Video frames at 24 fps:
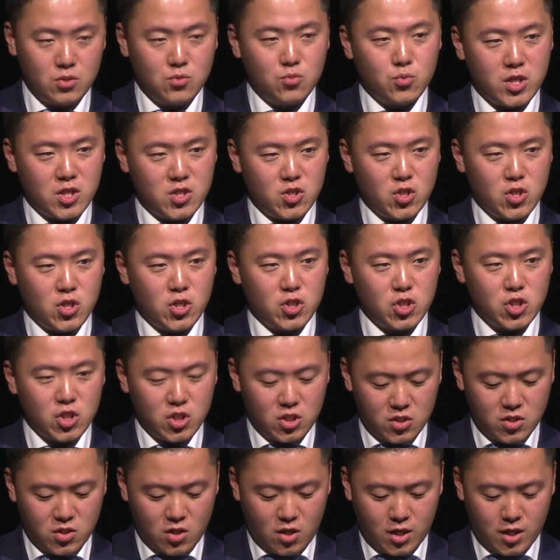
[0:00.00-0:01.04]
research,
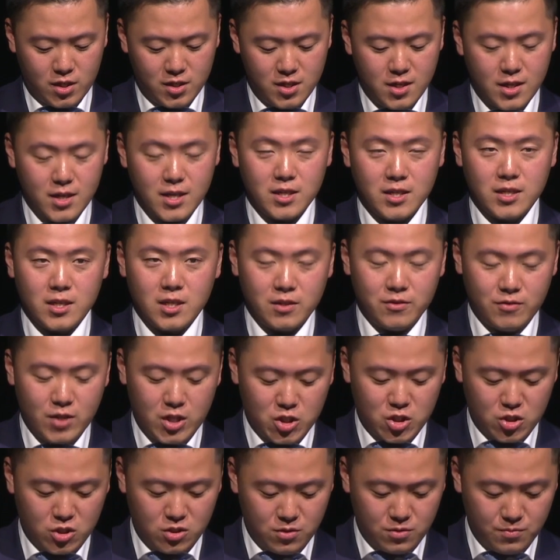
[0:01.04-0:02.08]
design, and
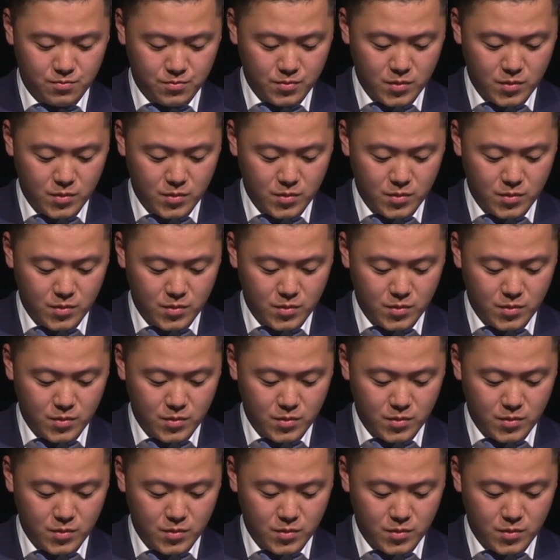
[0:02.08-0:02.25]
innovation.